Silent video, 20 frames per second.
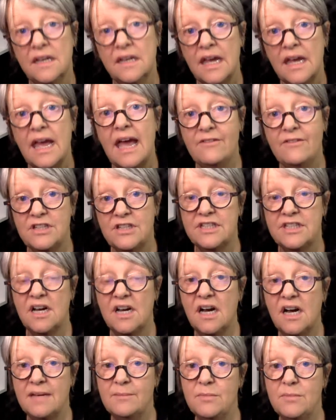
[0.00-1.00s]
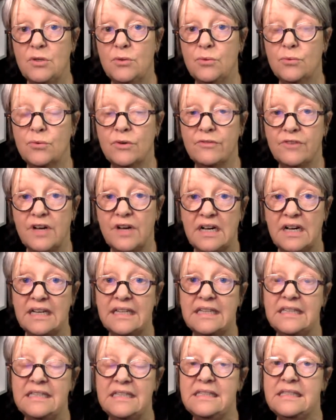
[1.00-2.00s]
every time you
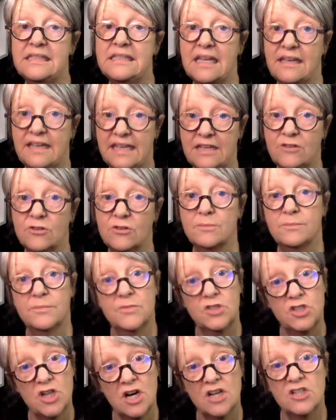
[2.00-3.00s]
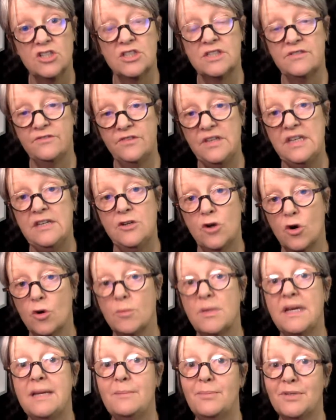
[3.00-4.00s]
revise, Ingram charges a fee
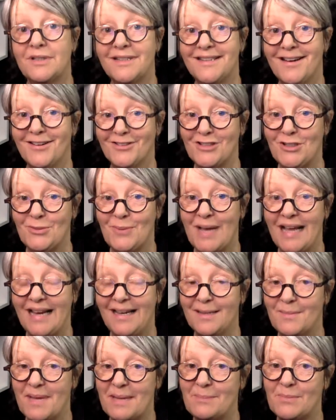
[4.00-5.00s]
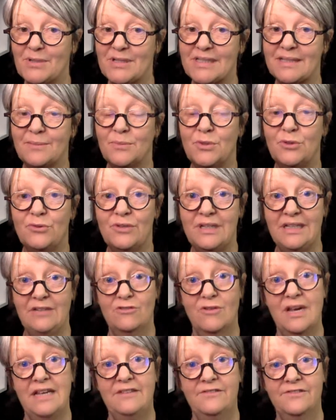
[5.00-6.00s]
normally, but not to ALLi members. And we're really
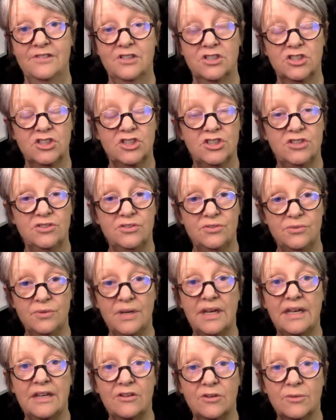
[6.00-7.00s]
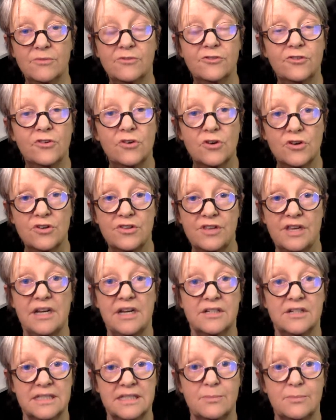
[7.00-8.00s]
grateful to Ingram for
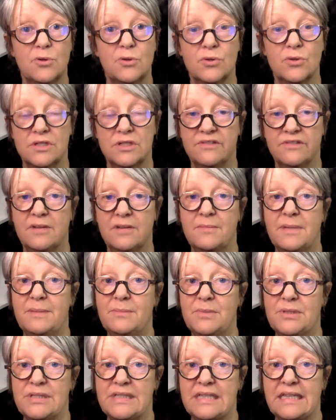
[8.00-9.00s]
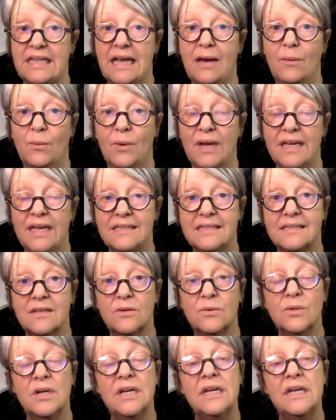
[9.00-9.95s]
their support of our members in that way. So